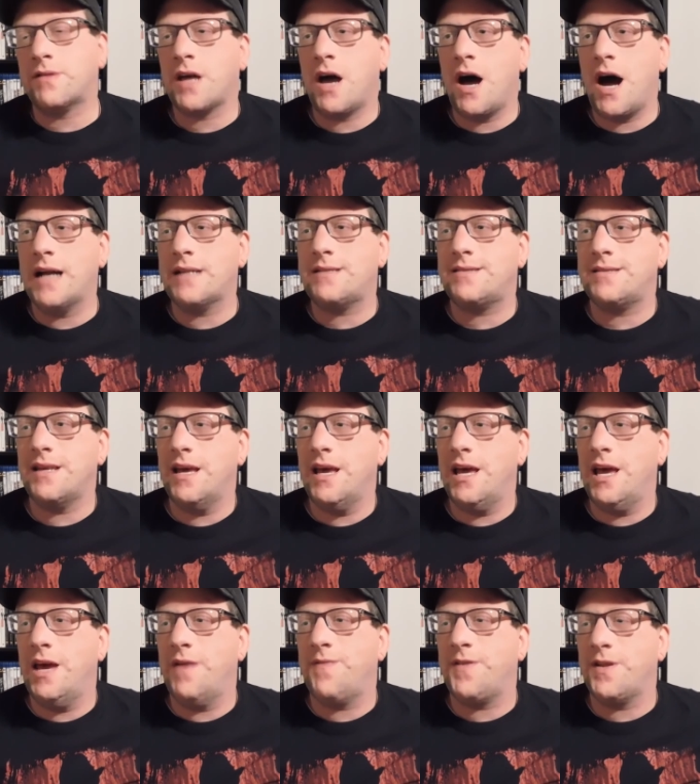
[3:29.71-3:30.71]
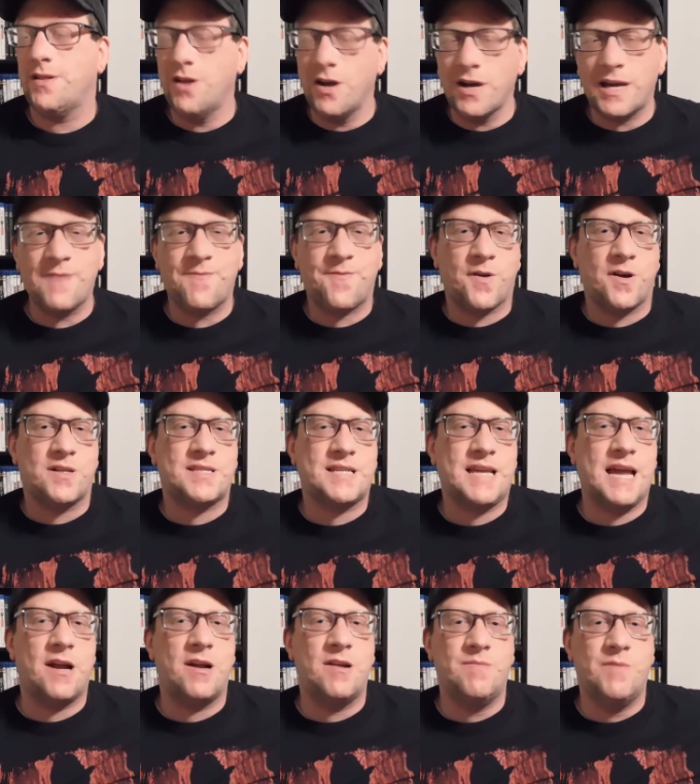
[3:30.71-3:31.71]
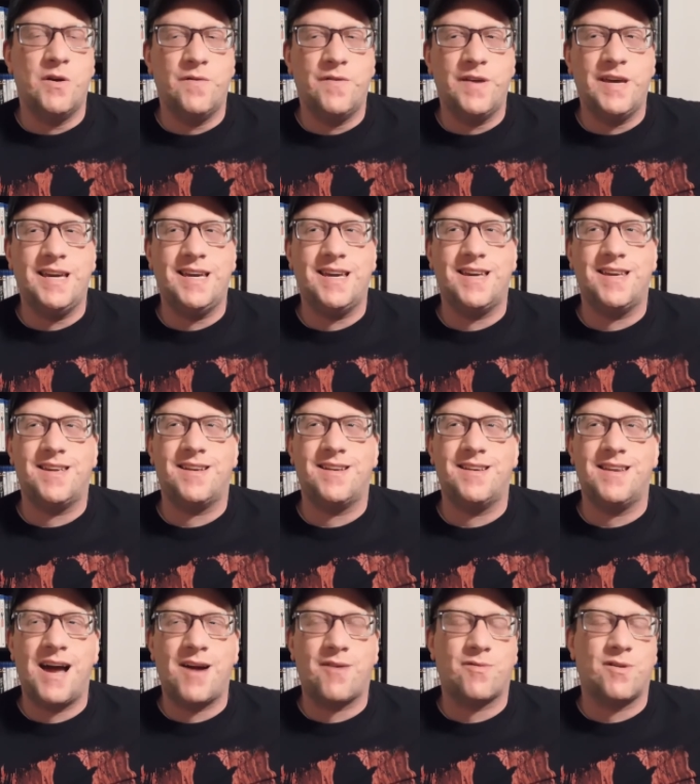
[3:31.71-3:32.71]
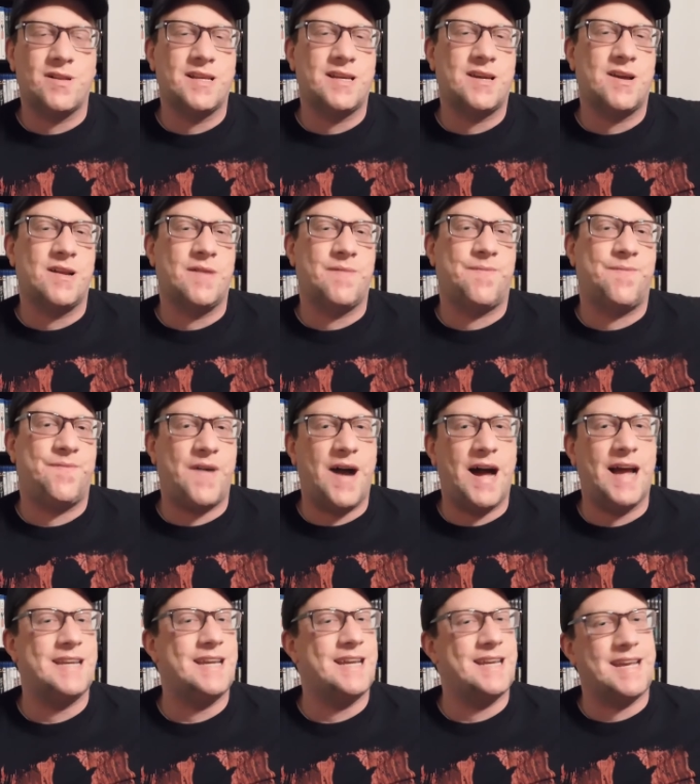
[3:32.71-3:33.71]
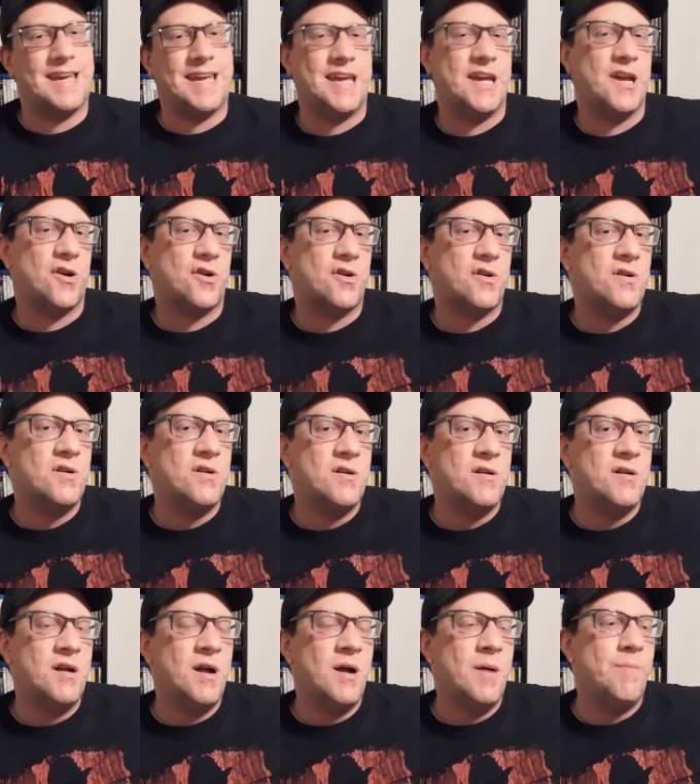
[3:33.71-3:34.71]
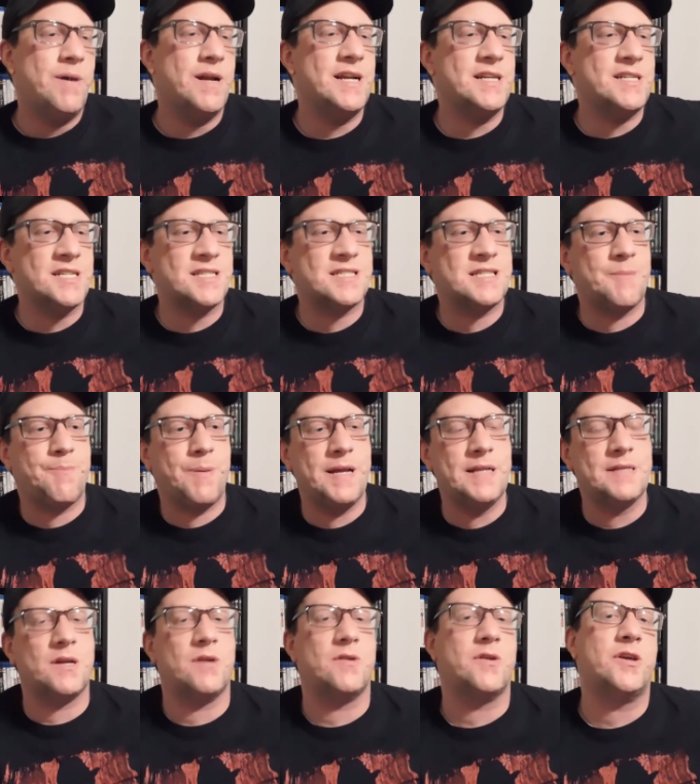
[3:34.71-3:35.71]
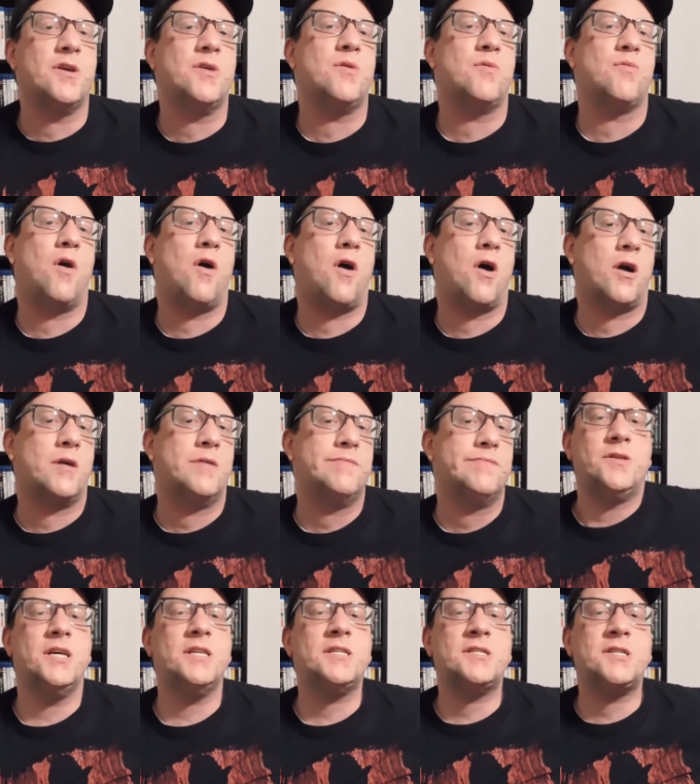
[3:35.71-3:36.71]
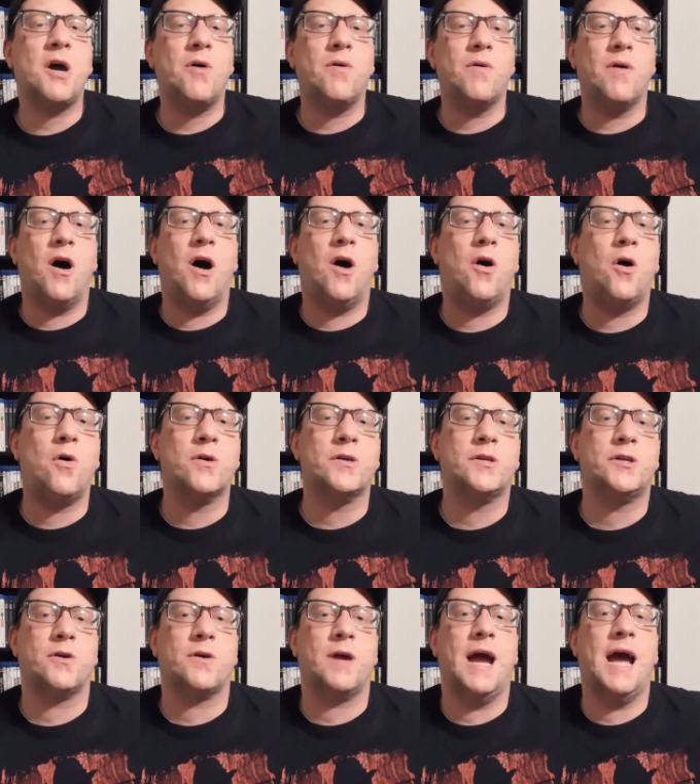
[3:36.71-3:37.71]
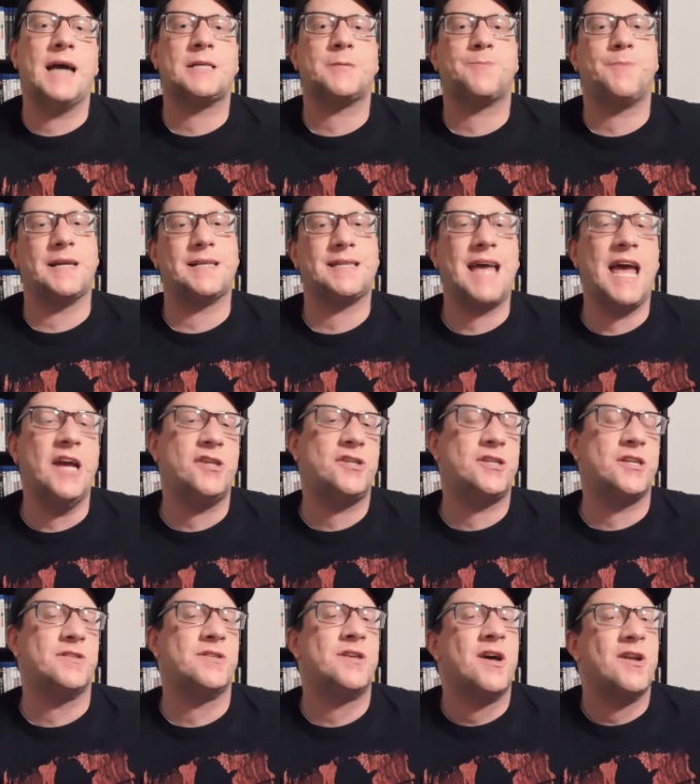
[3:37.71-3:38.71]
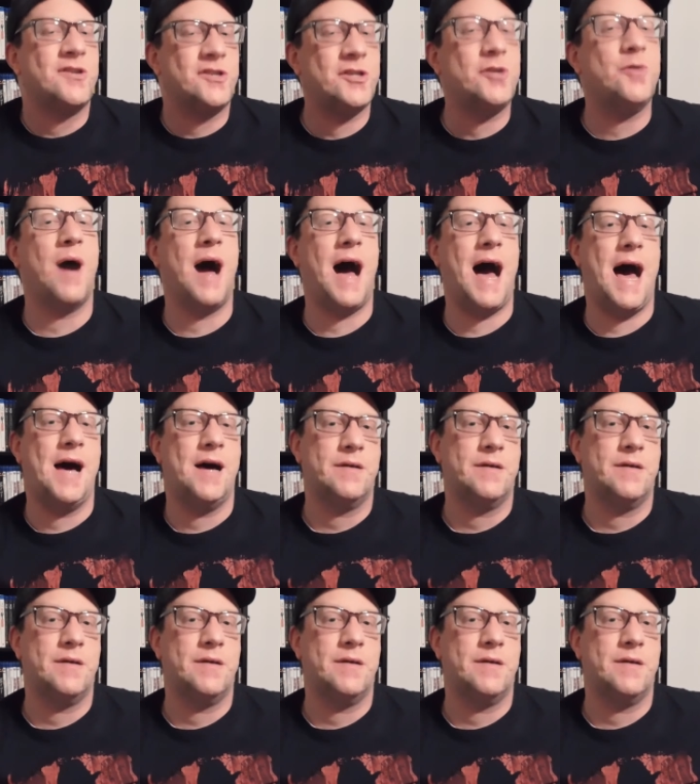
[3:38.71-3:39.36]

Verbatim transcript: thoughts: if you're looking for a scary movie, you're not really gonna find it here, but it just depends on who you are. Just don't hold your expectations too high.